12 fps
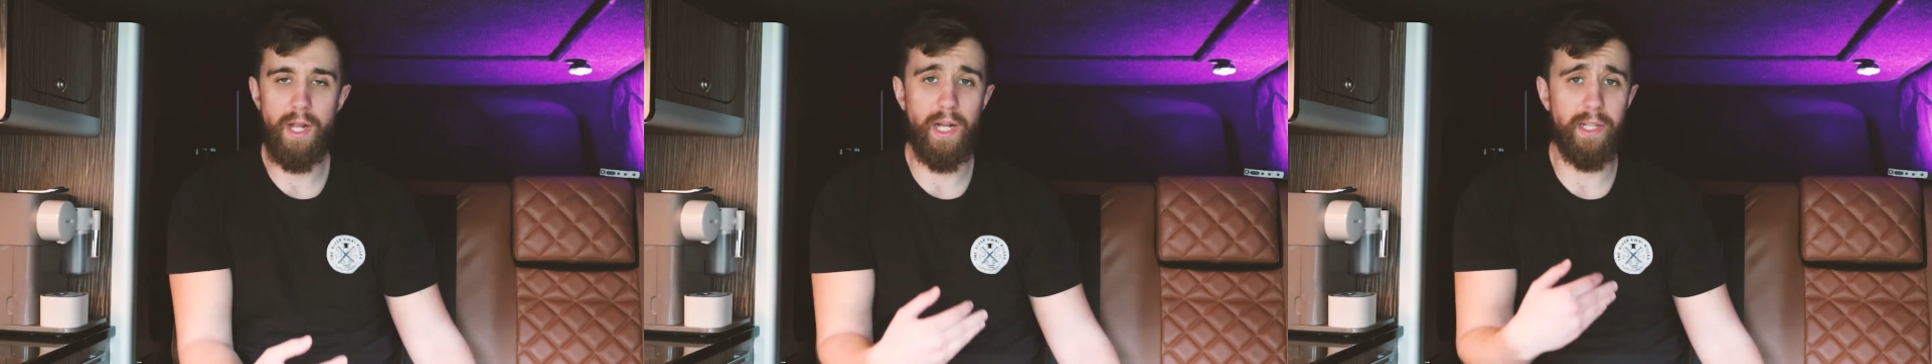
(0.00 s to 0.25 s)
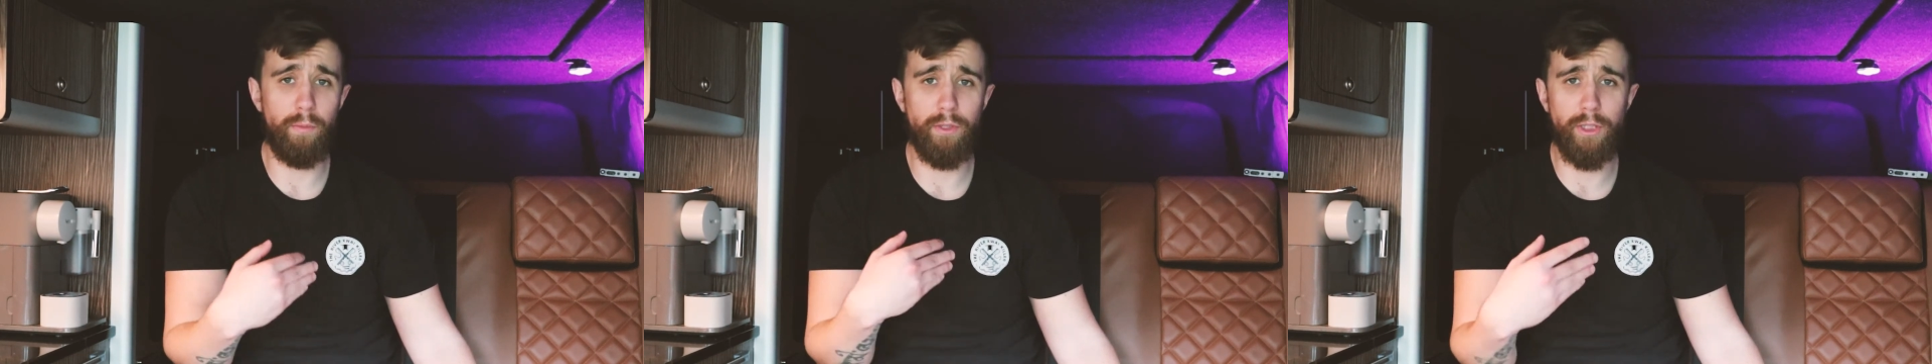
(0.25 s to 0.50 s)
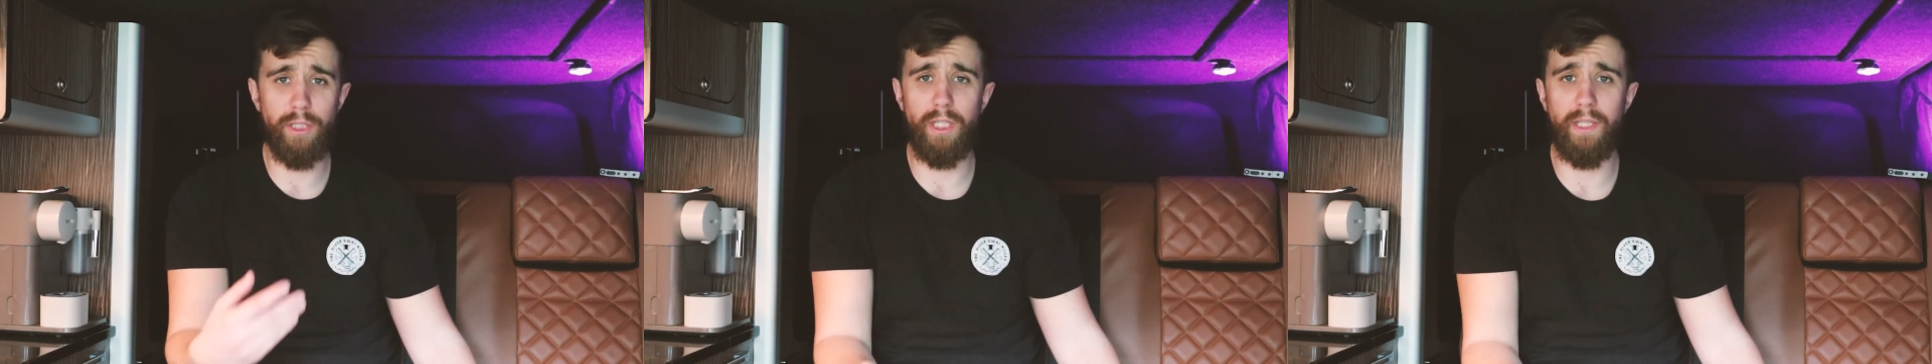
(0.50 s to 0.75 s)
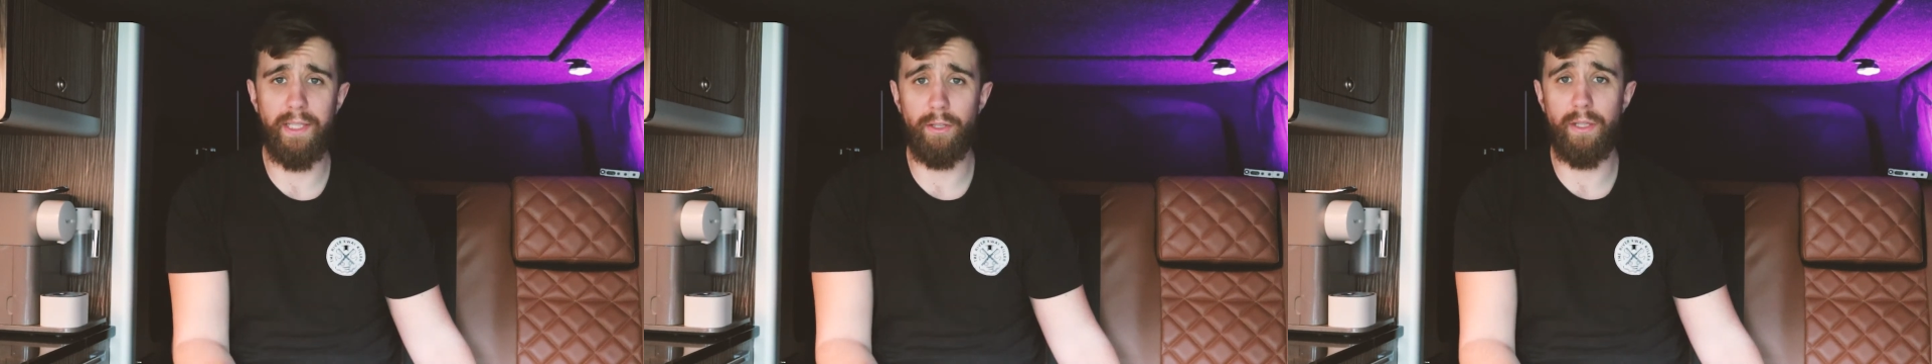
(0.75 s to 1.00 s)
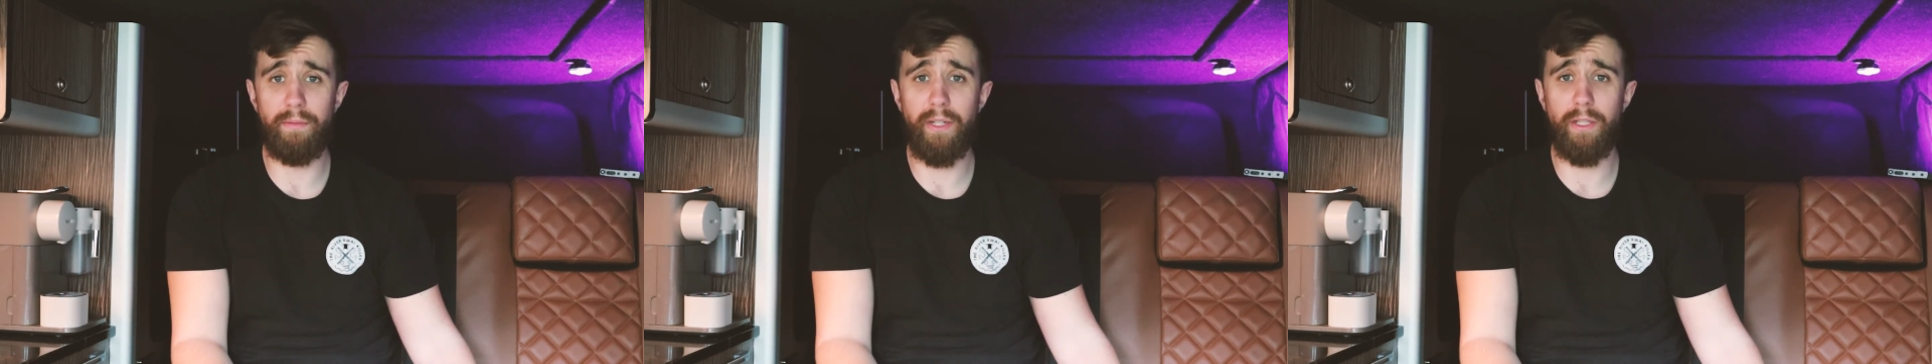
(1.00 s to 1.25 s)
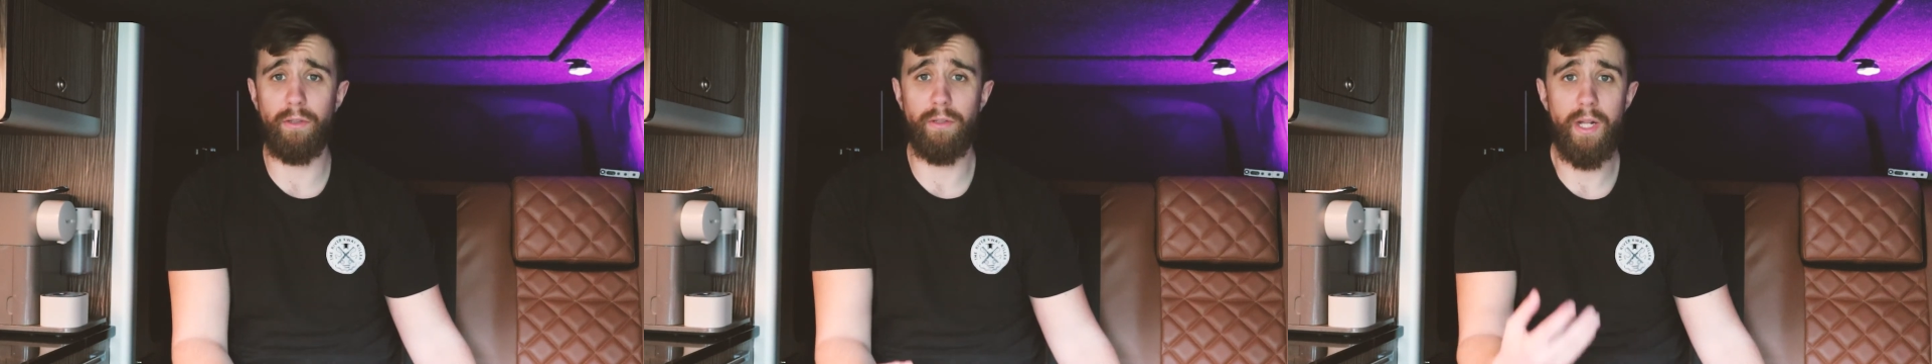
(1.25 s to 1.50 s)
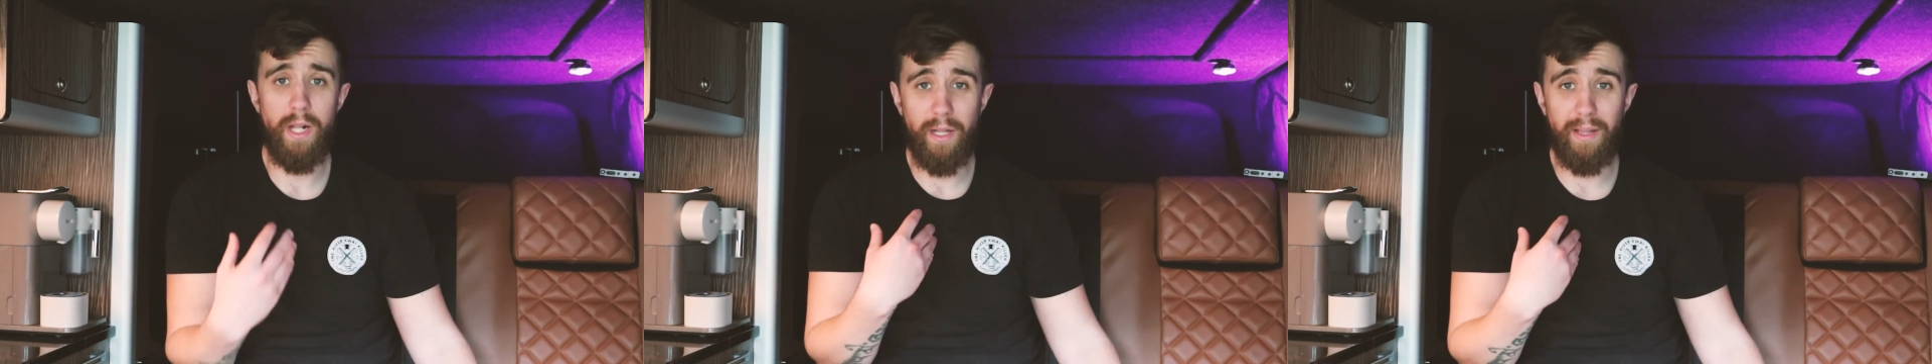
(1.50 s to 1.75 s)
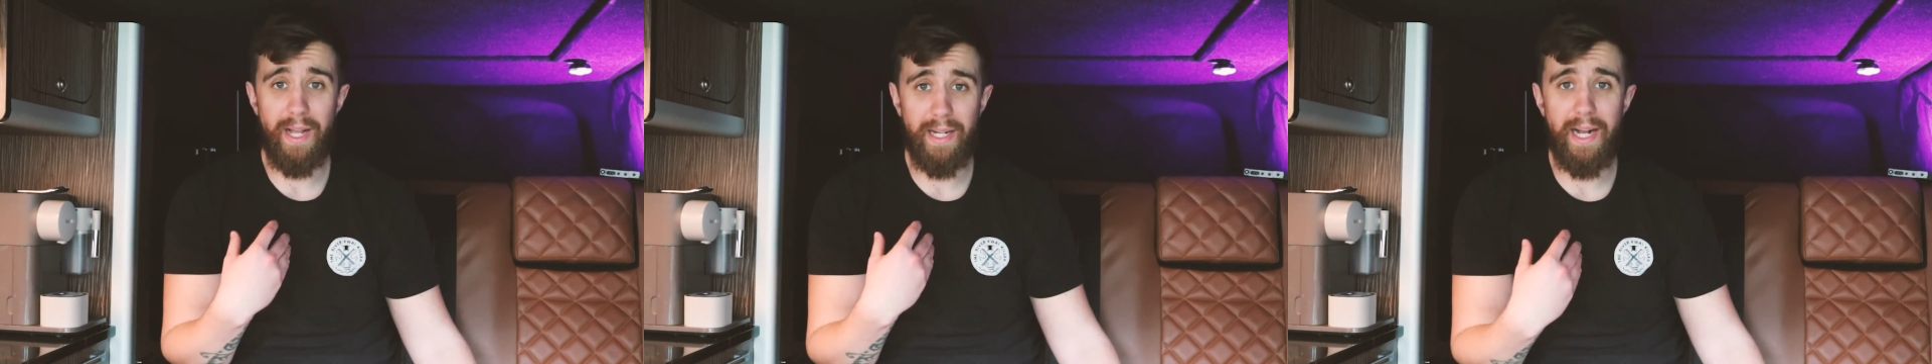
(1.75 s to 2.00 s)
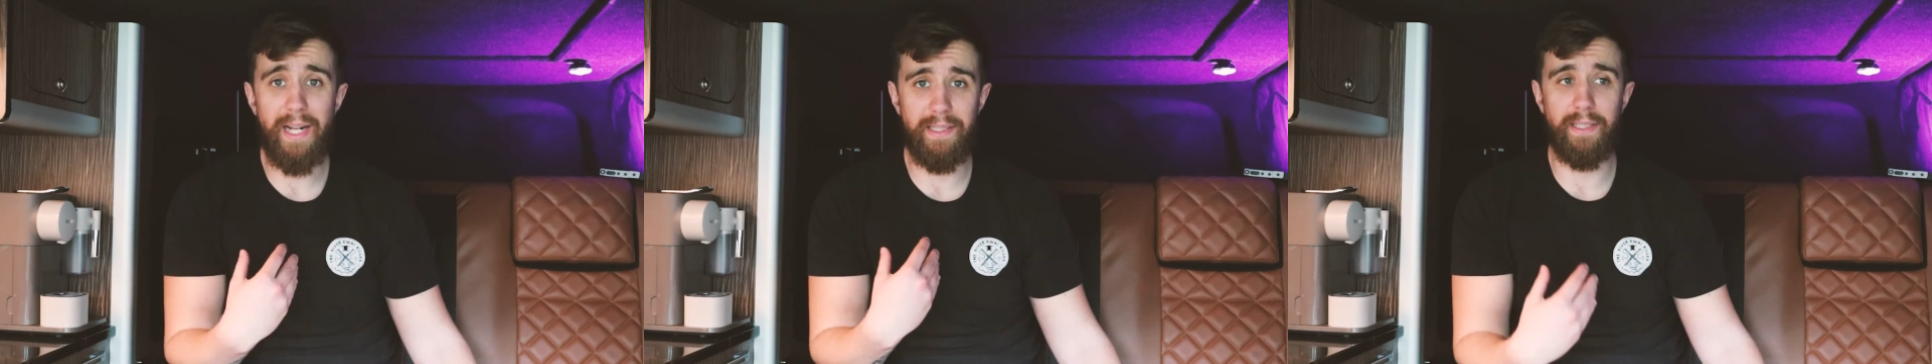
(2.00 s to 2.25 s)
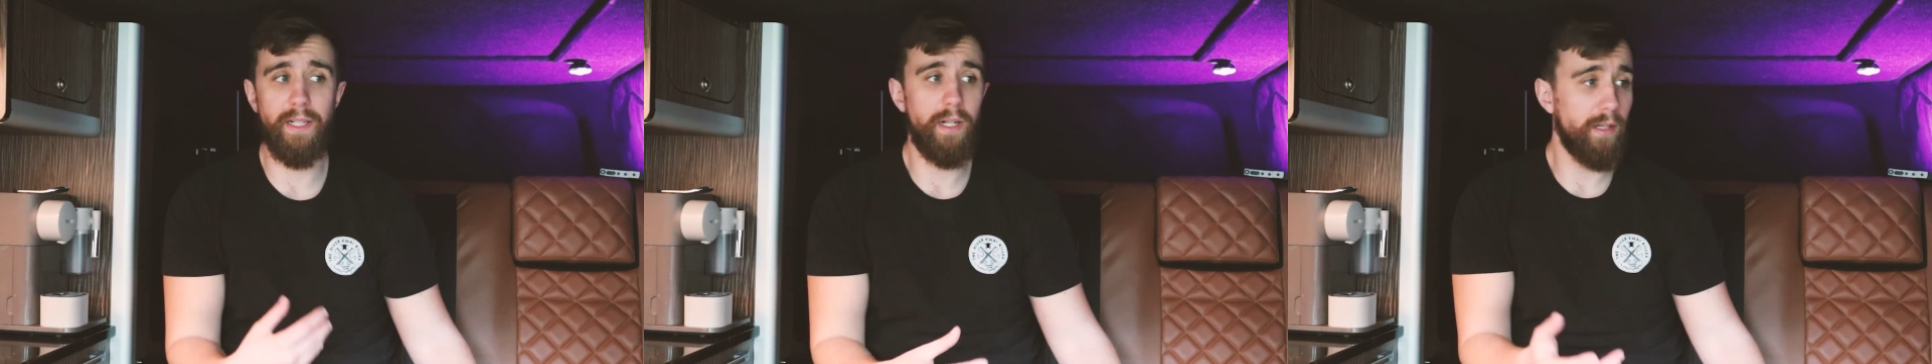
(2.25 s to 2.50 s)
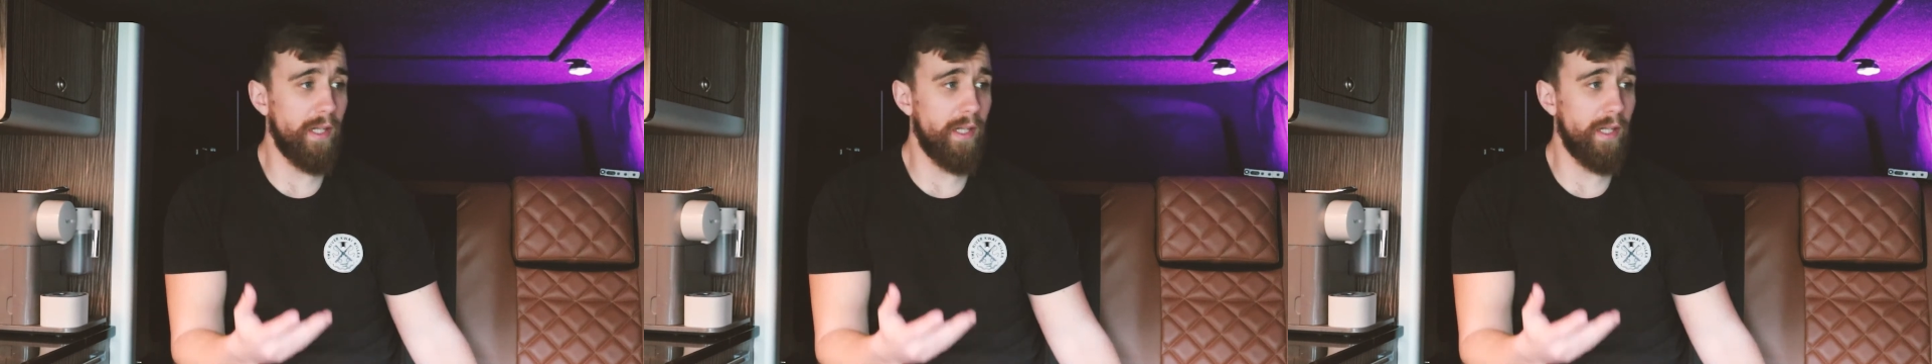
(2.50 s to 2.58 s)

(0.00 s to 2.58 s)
and they want just a clean looking vehicle, like I did